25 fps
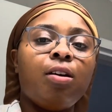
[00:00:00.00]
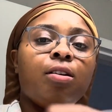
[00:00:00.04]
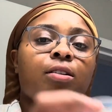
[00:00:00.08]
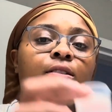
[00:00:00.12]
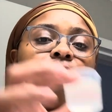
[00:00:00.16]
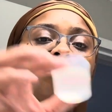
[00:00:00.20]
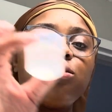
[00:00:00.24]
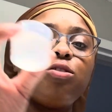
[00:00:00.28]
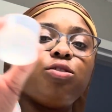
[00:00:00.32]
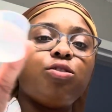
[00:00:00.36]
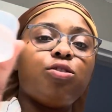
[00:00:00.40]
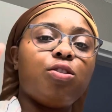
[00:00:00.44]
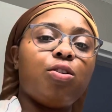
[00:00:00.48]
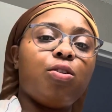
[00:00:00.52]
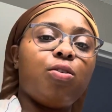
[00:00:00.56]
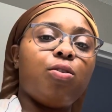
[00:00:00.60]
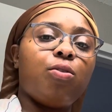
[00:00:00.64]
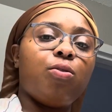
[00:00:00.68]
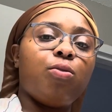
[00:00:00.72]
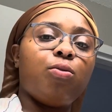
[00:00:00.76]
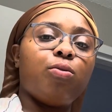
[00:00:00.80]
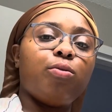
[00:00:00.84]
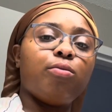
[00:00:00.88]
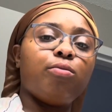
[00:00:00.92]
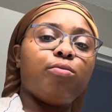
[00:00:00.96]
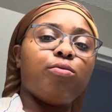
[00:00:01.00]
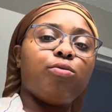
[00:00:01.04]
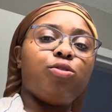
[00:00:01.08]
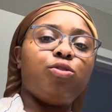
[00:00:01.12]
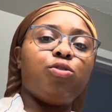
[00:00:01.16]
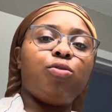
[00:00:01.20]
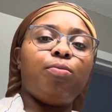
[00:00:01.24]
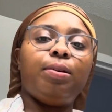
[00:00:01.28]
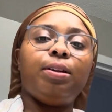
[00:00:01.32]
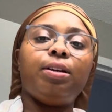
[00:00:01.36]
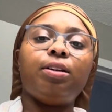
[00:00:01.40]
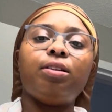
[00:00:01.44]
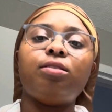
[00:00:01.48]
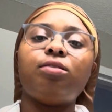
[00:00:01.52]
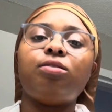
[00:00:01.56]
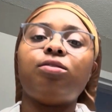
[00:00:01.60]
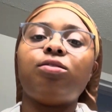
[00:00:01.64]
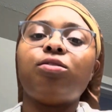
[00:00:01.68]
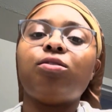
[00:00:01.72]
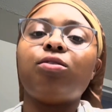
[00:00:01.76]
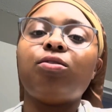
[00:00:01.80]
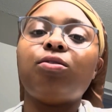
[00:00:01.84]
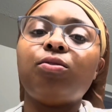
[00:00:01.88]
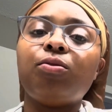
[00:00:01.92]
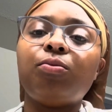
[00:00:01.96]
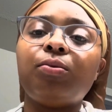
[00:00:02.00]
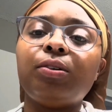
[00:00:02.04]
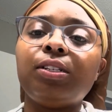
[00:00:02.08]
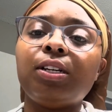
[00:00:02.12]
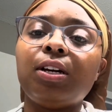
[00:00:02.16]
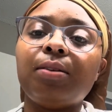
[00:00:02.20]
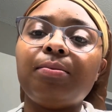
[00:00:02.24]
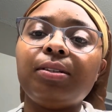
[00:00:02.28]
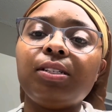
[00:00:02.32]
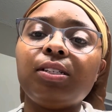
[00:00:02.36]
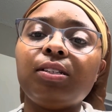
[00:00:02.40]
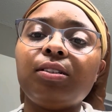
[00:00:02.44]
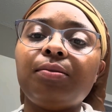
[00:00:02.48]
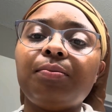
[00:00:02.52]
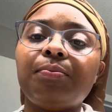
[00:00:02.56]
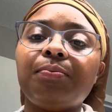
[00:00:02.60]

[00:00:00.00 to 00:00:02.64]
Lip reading: So 2 minutes. So what time is it?